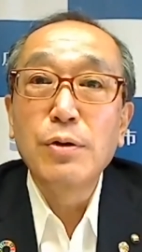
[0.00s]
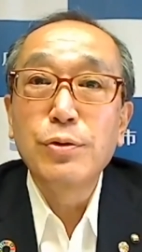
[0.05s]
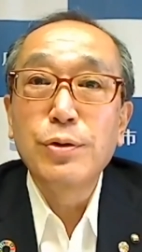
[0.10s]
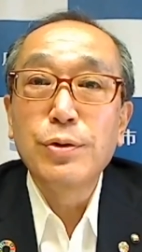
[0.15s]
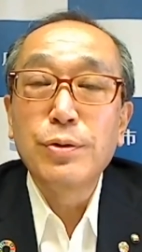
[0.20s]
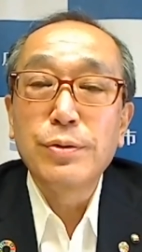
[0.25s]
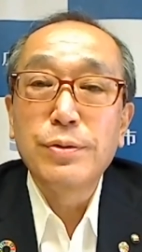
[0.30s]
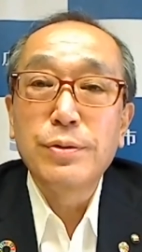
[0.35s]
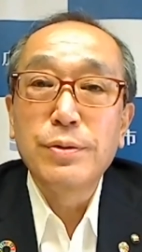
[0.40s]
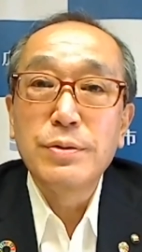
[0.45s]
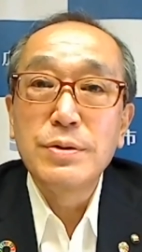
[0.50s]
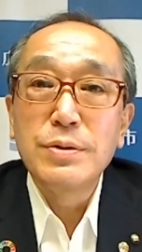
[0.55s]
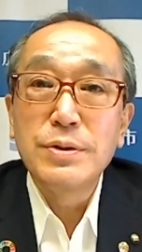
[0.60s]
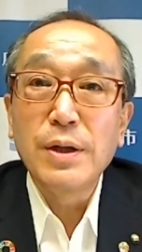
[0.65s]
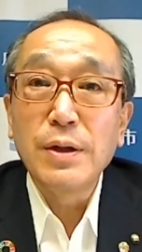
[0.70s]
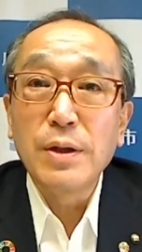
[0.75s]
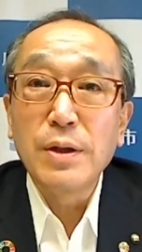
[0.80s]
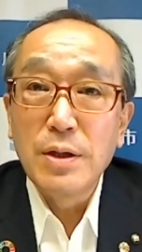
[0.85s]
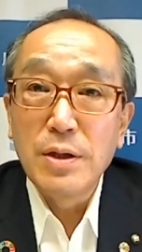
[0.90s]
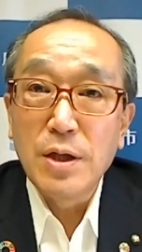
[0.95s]
started to be
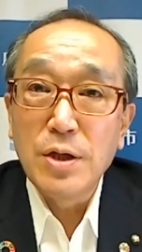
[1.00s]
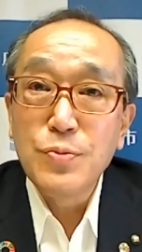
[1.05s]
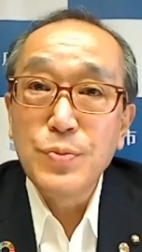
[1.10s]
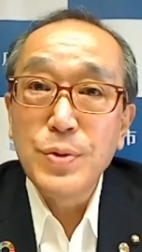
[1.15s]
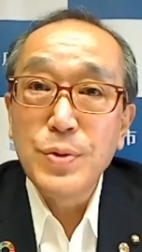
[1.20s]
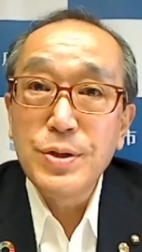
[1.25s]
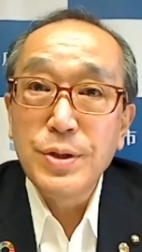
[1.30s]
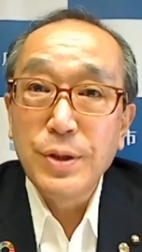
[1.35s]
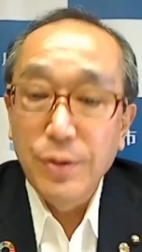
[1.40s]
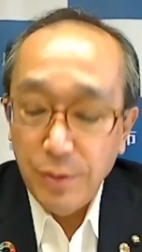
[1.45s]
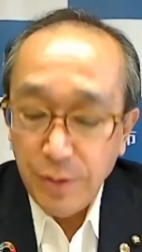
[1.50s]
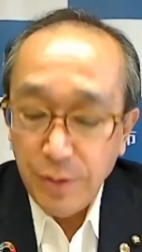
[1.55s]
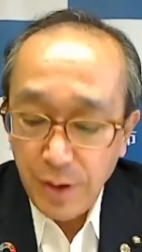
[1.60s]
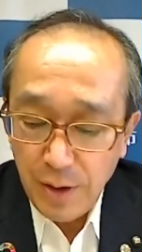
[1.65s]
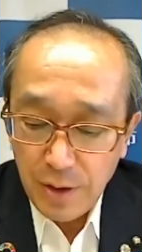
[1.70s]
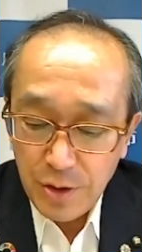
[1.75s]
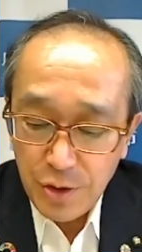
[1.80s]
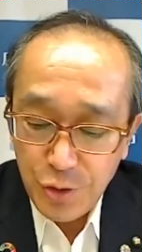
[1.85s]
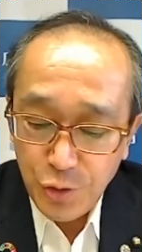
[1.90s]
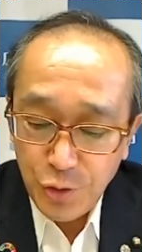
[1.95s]
developed. Should that
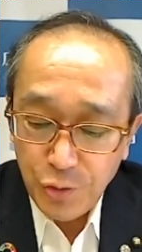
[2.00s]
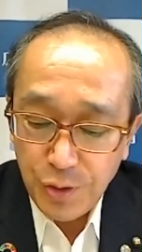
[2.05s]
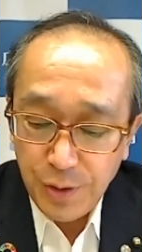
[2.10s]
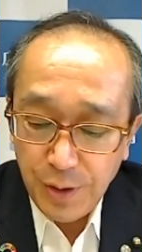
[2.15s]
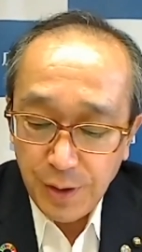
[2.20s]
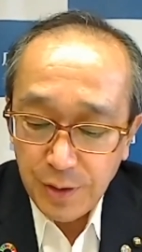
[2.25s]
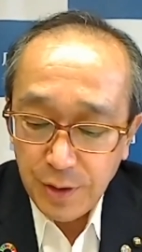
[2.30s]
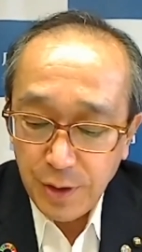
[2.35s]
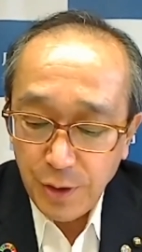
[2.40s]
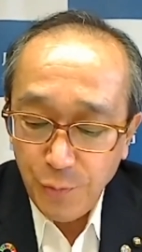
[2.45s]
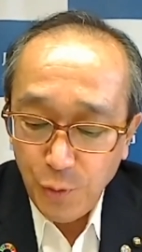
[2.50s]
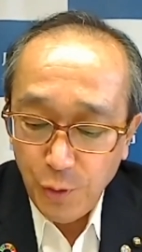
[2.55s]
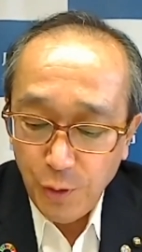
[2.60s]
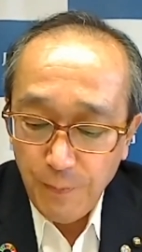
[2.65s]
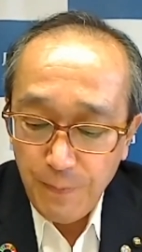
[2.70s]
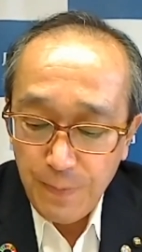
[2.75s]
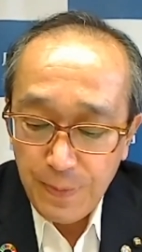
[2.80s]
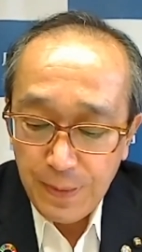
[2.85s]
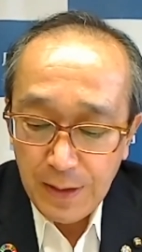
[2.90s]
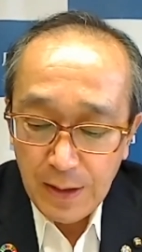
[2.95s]
ever be happening
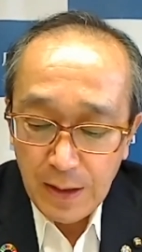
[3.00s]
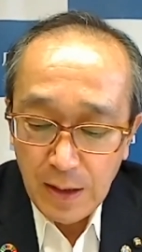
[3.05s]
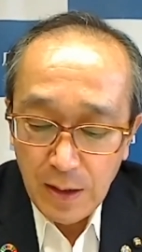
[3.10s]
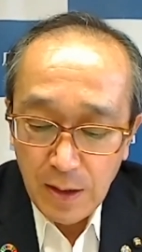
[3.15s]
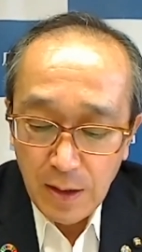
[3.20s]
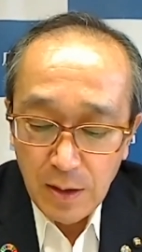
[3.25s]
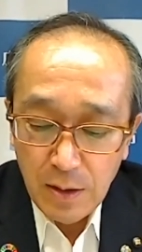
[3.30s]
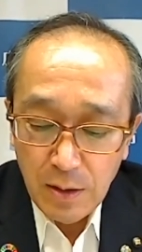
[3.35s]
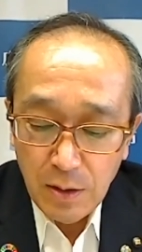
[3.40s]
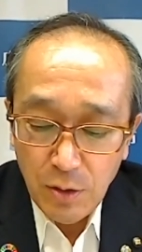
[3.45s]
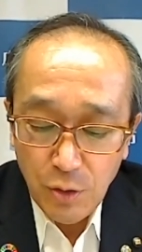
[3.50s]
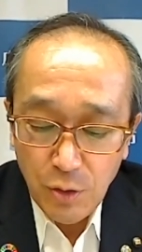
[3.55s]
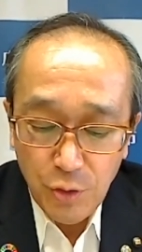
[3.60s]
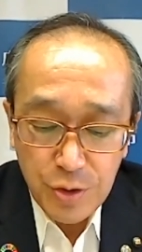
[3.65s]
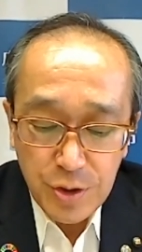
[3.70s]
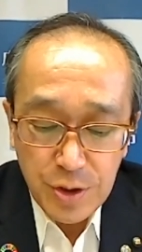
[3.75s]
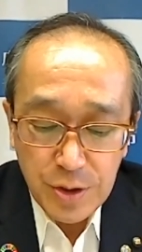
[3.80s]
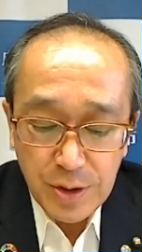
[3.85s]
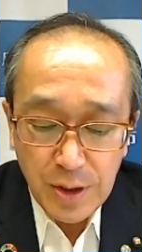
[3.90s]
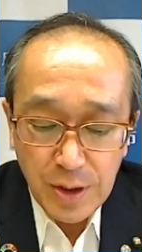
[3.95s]
again? So
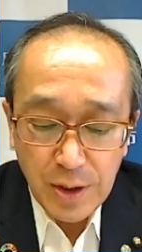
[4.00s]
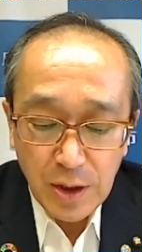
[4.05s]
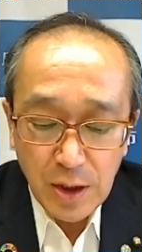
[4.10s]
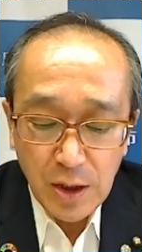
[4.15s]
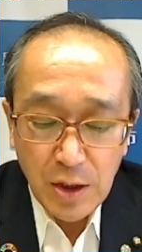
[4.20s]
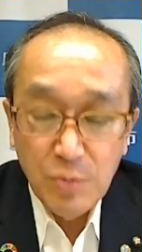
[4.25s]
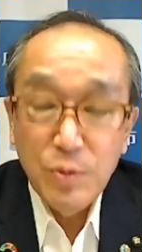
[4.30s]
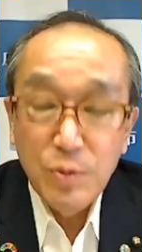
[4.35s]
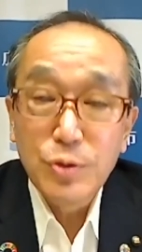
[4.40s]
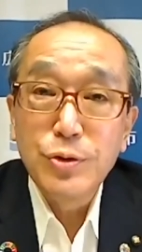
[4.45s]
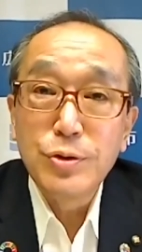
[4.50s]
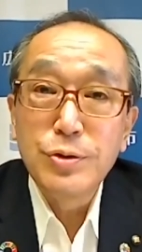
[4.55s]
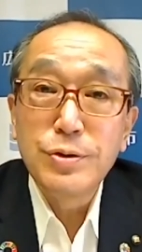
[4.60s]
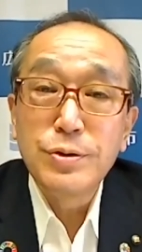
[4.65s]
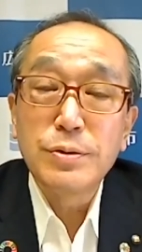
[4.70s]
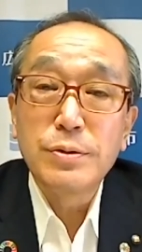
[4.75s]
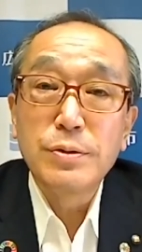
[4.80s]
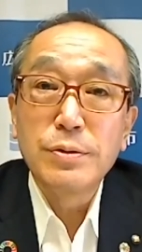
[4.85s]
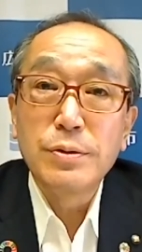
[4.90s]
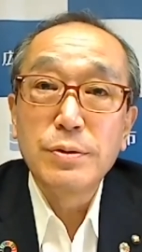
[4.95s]
because of my
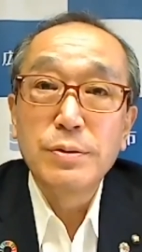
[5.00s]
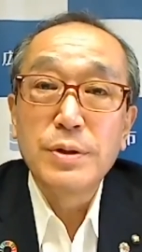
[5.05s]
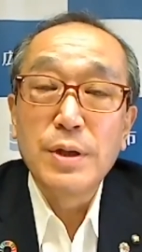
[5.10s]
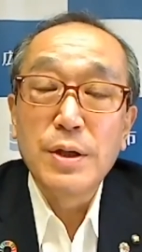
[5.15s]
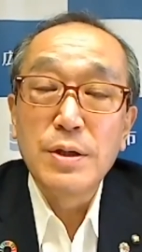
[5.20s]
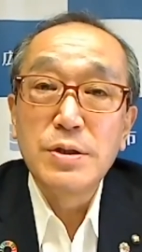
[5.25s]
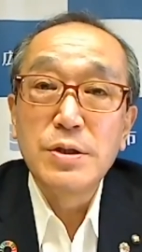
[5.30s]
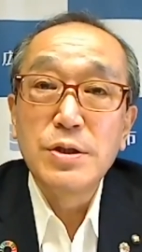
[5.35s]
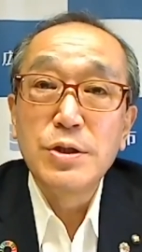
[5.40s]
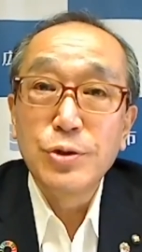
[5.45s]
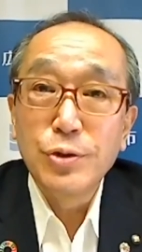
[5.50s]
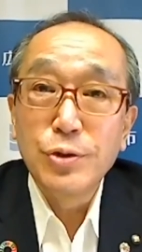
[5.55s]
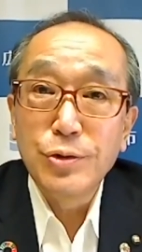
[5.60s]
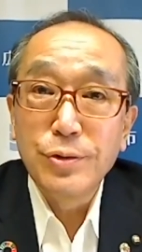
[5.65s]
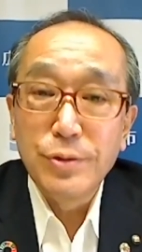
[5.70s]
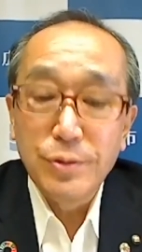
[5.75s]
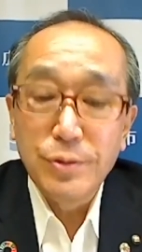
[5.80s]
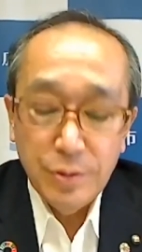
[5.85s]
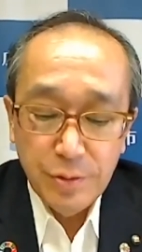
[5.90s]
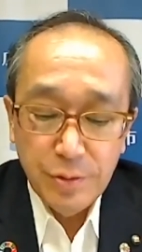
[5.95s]
experience based on
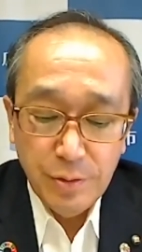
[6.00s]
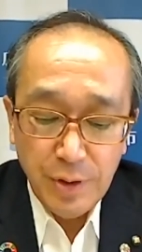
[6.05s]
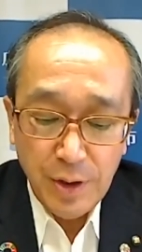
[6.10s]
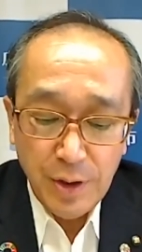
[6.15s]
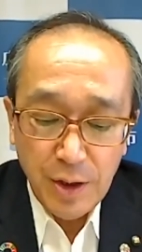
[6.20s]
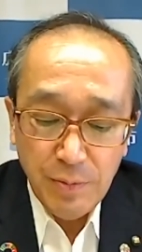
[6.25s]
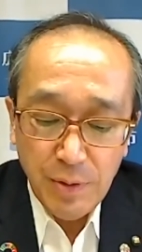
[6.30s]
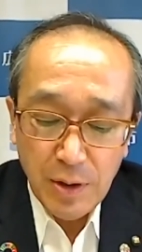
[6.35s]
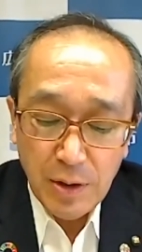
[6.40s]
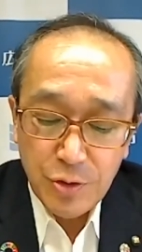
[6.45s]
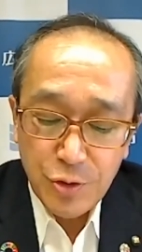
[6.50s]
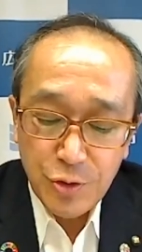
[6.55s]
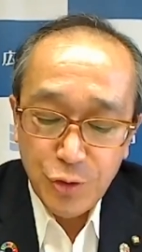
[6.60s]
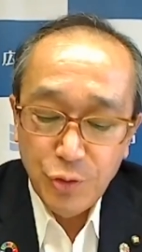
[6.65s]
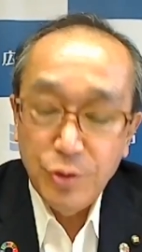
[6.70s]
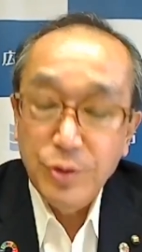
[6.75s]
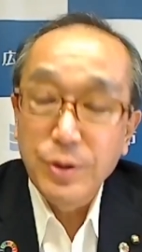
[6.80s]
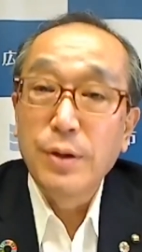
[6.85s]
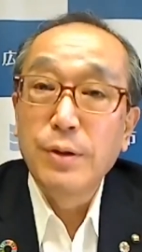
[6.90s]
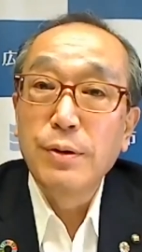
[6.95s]
this,
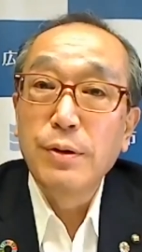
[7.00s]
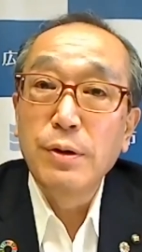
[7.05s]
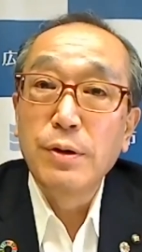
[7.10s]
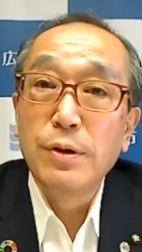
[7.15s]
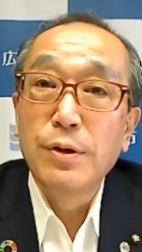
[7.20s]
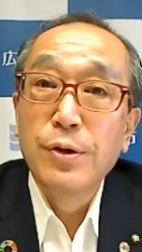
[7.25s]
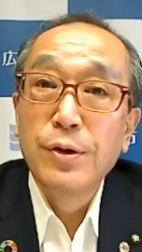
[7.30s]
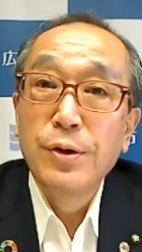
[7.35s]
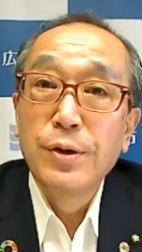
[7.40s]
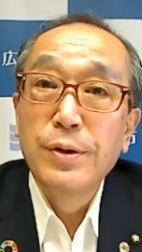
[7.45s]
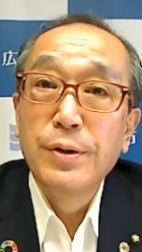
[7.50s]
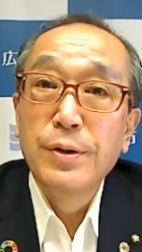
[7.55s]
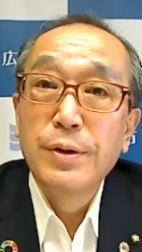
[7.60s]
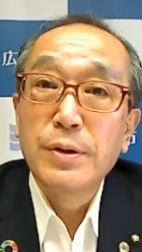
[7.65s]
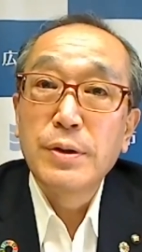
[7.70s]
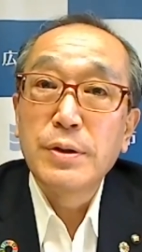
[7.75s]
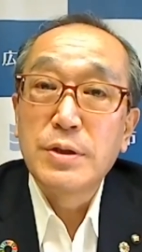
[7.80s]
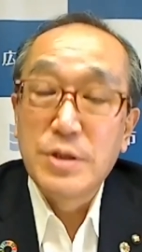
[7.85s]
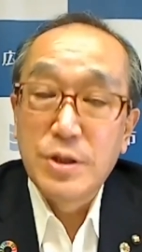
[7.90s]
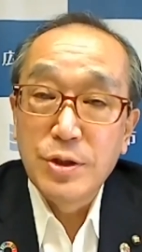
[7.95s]
even after I became a
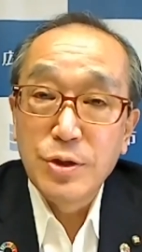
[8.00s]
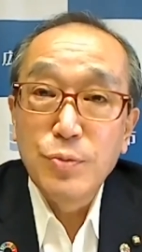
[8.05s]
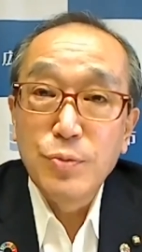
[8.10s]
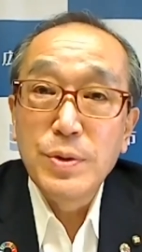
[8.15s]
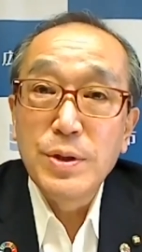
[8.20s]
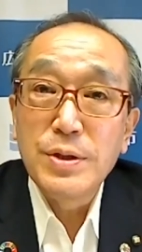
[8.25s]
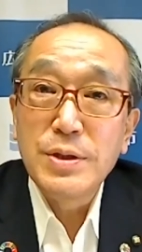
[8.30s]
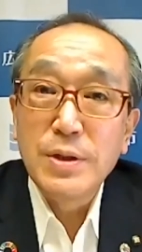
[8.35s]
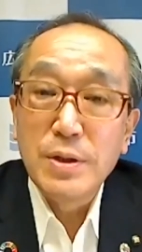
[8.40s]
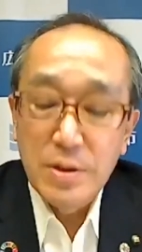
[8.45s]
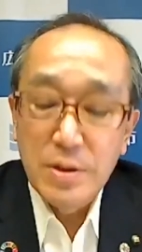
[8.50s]
mayor,